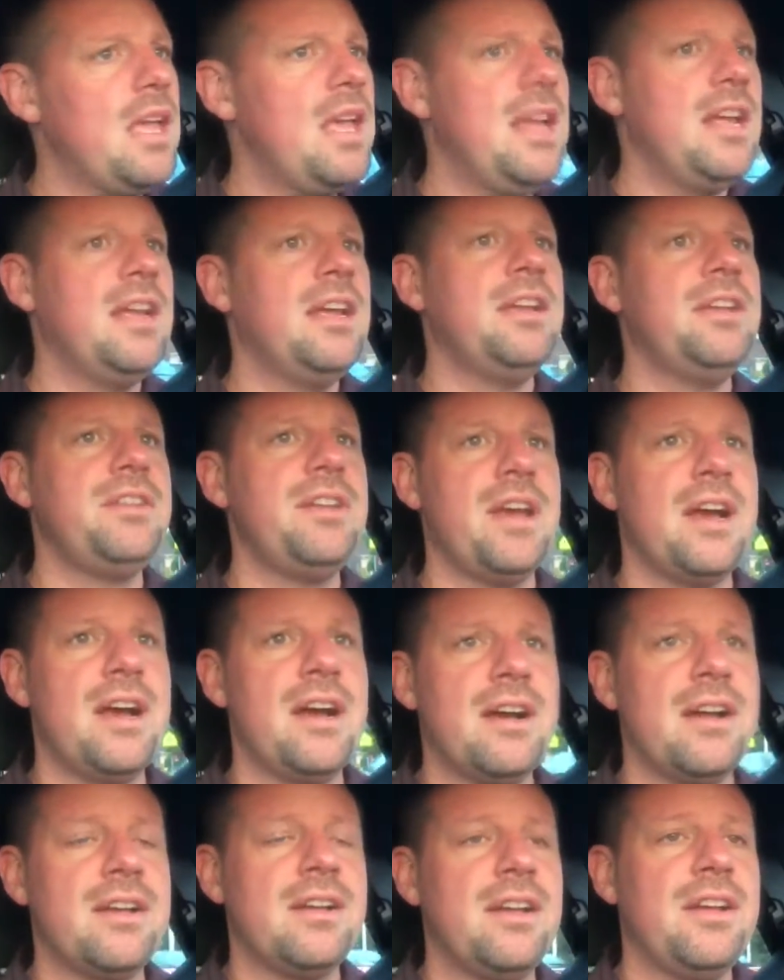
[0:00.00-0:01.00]
And
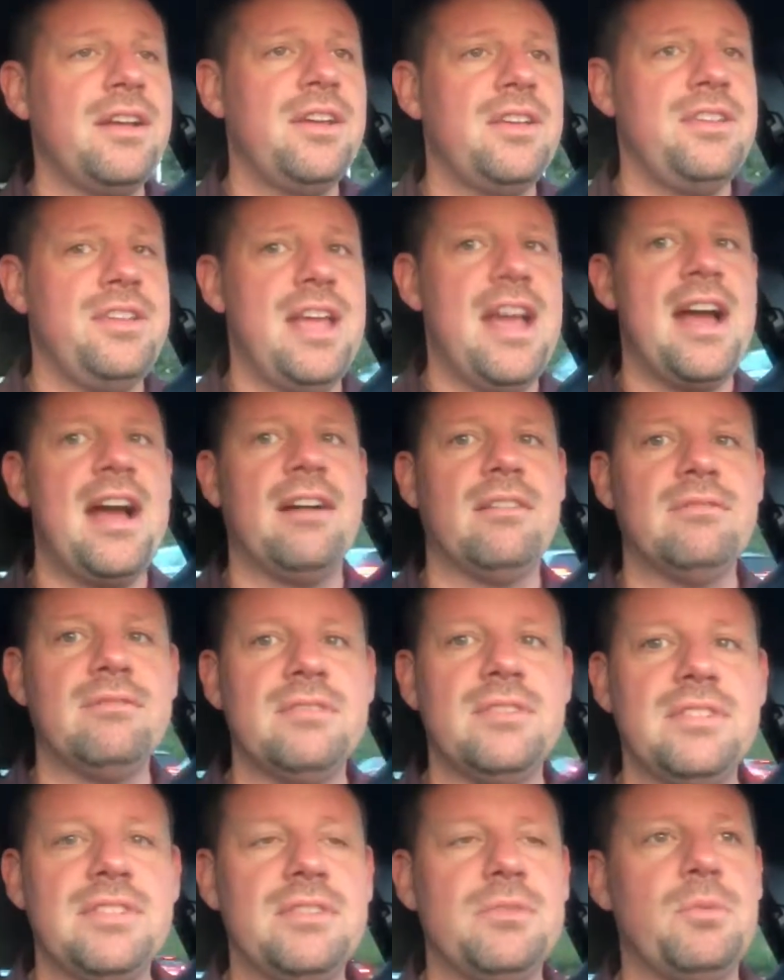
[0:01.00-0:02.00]
uh,
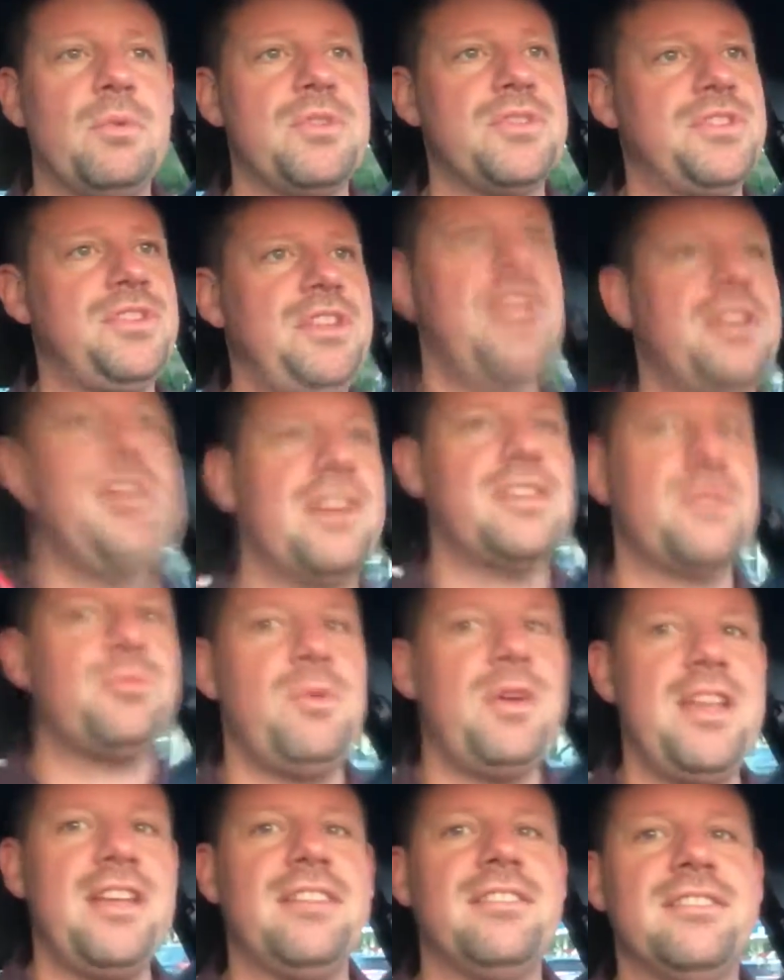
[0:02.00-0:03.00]
yeah, we'll see you
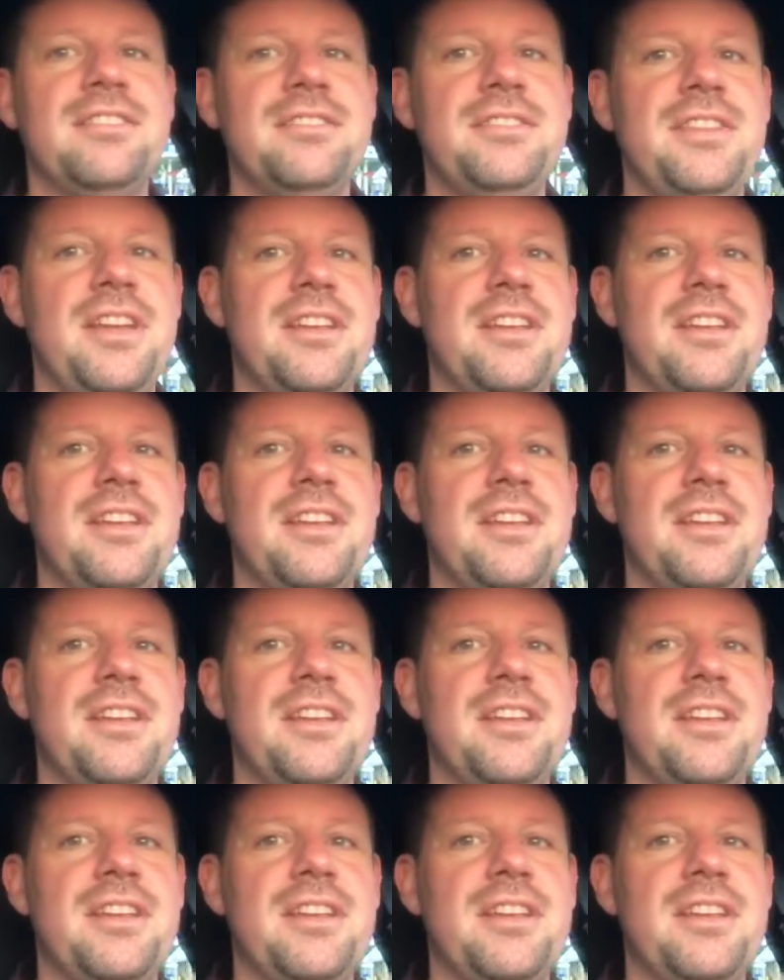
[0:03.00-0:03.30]
next week.